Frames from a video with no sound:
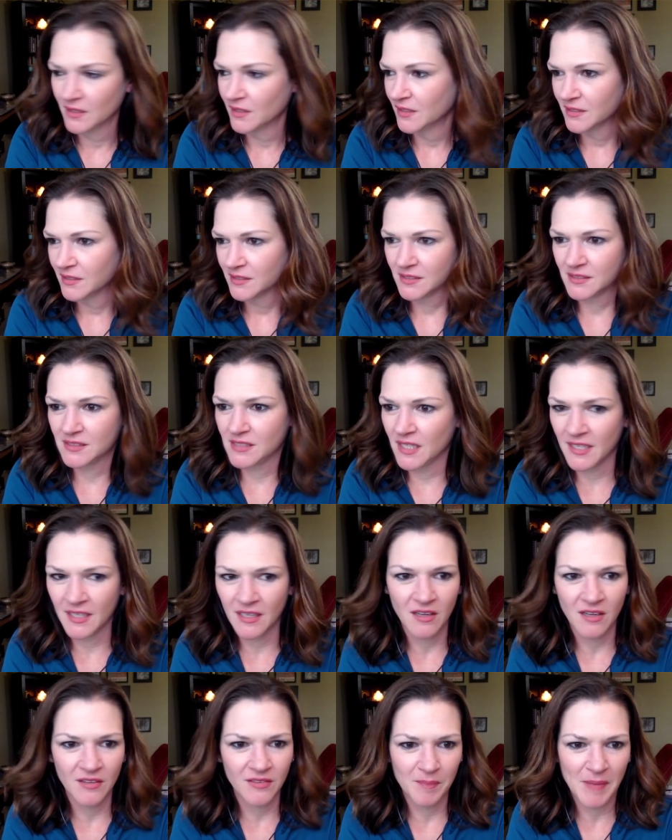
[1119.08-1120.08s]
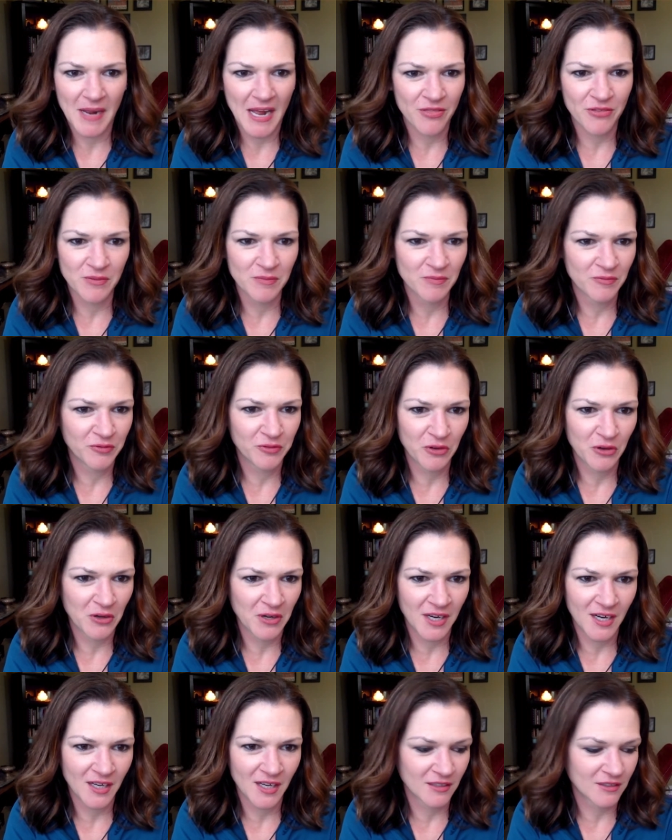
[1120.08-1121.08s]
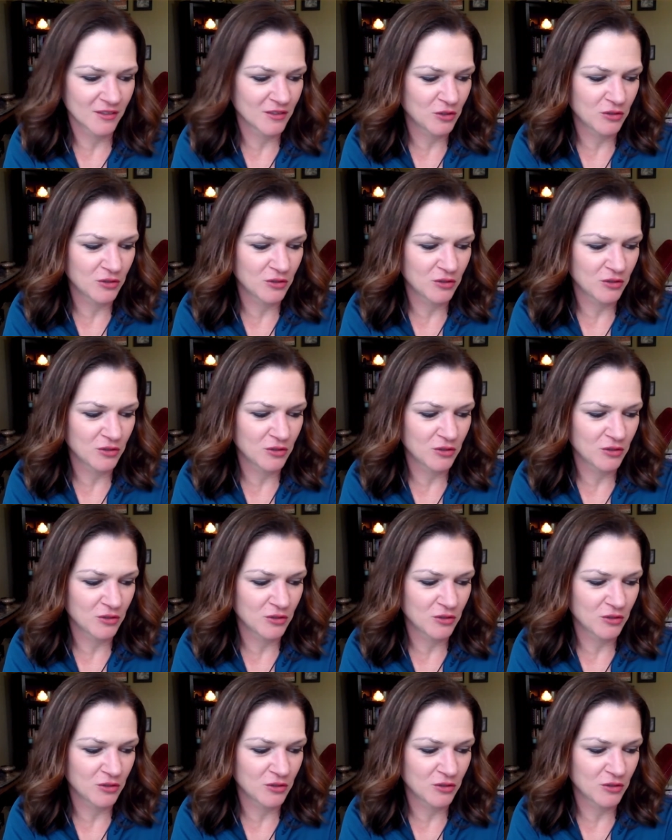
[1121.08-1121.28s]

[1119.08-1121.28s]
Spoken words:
sitting on the bathroom floor,